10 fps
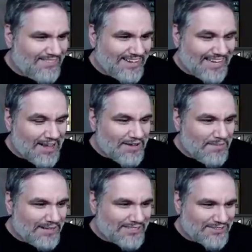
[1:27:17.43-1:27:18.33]
I'm like I,
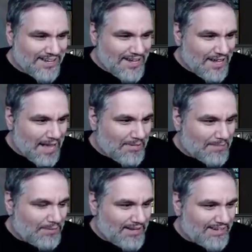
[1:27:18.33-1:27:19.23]
am nope. like I'm
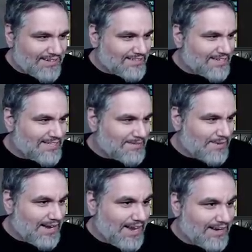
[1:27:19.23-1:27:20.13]
like playing like this guy's in
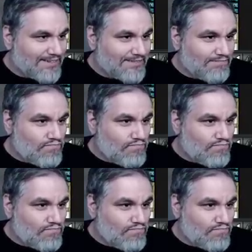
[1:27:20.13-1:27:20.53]
my hand.